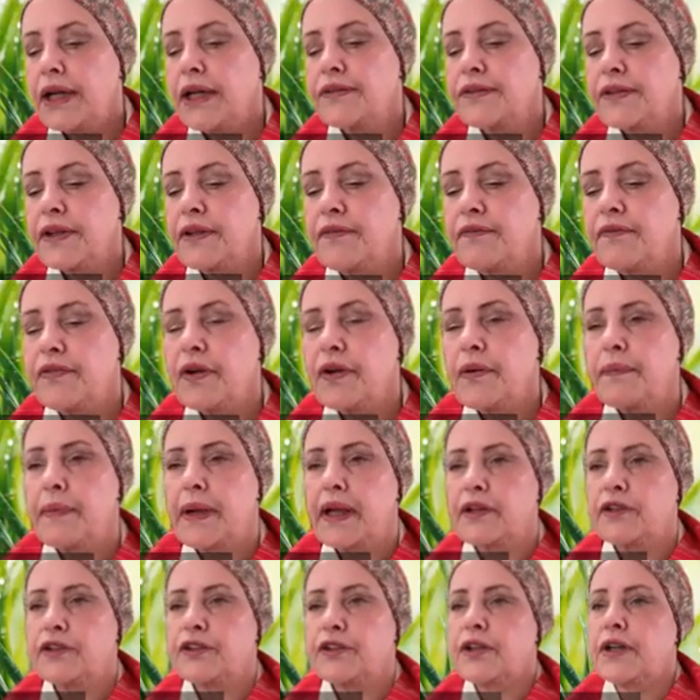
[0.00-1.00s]
get the
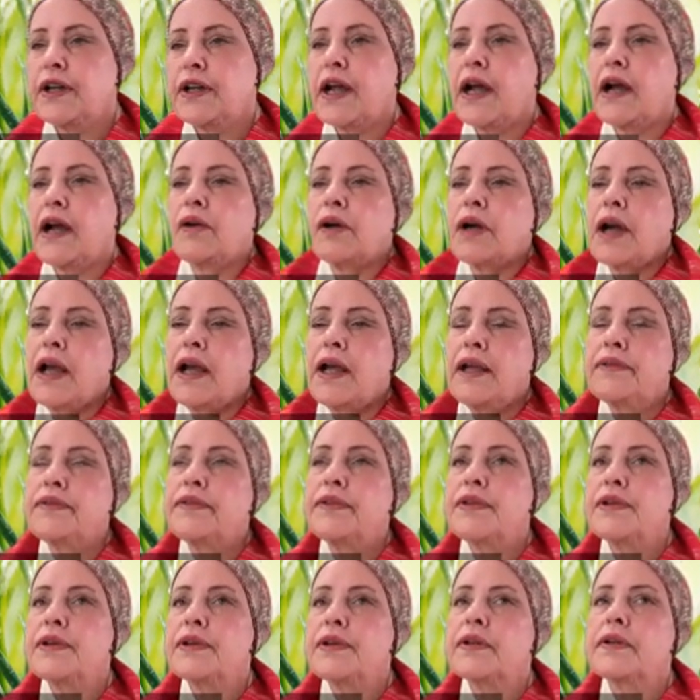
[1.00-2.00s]
information out. And
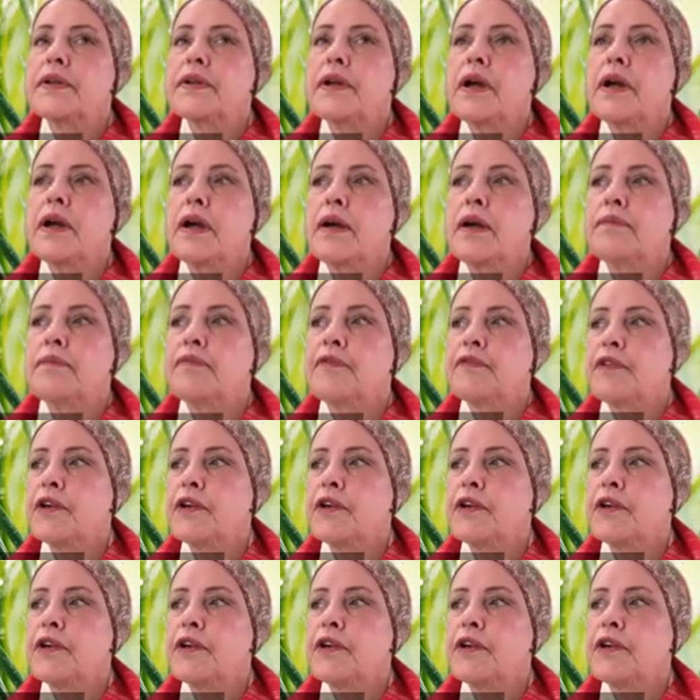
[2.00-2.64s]
the um,